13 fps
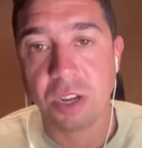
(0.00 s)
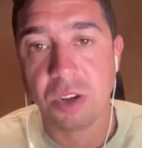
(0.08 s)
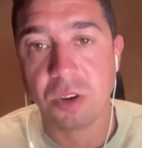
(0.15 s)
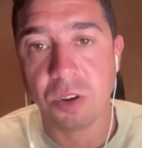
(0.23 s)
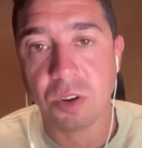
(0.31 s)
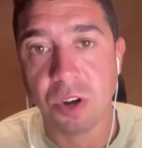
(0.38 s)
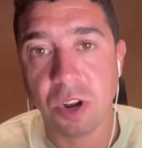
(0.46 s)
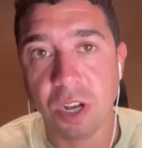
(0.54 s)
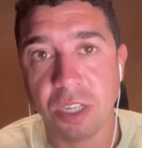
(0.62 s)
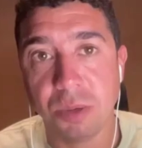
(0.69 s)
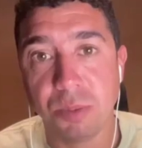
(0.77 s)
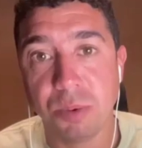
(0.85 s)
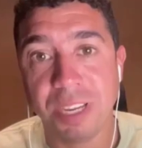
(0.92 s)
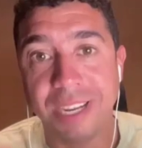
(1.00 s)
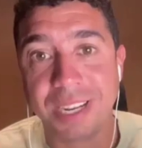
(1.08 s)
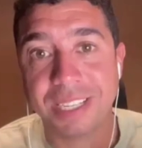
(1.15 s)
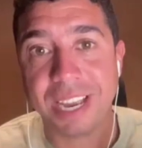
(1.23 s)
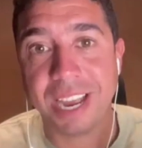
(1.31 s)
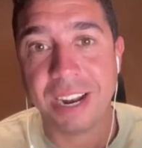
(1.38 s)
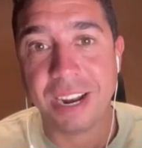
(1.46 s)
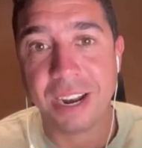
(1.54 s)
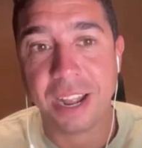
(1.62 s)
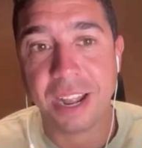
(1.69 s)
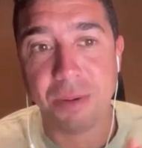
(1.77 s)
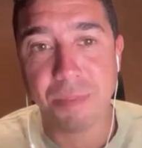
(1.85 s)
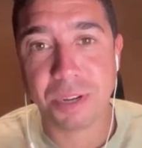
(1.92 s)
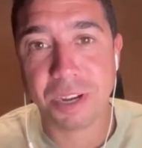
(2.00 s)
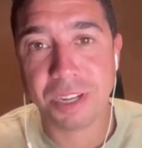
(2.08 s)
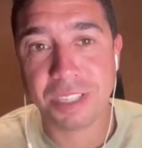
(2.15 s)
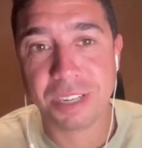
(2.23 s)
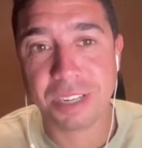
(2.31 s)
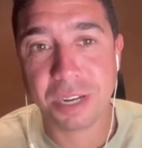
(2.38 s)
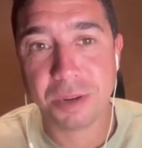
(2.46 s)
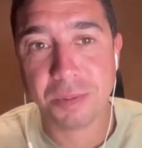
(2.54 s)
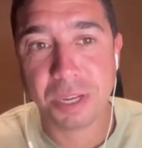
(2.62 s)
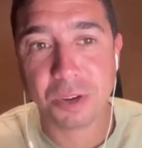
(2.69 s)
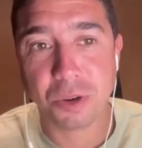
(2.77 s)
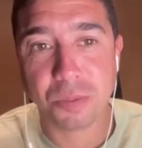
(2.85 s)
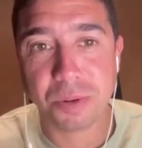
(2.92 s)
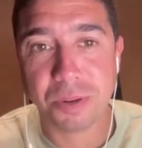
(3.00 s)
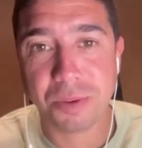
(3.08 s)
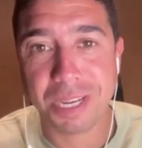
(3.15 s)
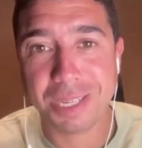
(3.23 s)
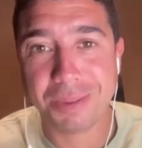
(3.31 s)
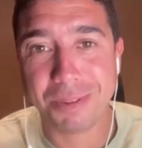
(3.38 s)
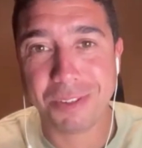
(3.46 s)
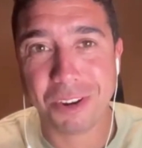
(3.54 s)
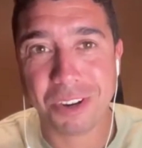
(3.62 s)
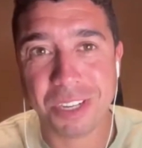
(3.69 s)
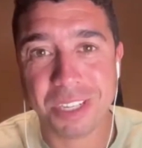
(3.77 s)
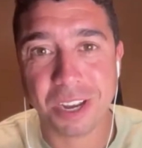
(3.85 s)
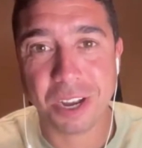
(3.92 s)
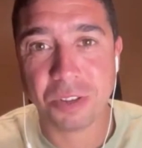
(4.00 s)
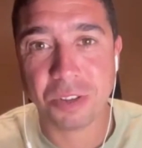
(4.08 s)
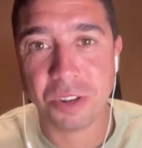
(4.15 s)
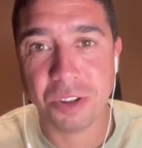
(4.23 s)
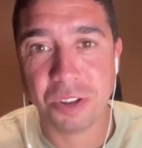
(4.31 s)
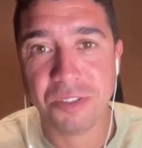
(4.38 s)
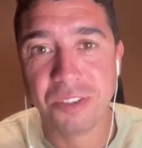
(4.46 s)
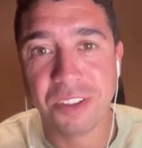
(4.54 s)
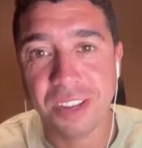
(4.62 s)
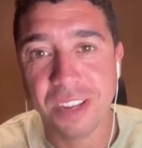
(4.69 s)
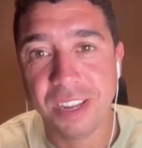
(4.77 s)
to cut across you, but you can say their name because it's going to be a couple of weeks before this goes live.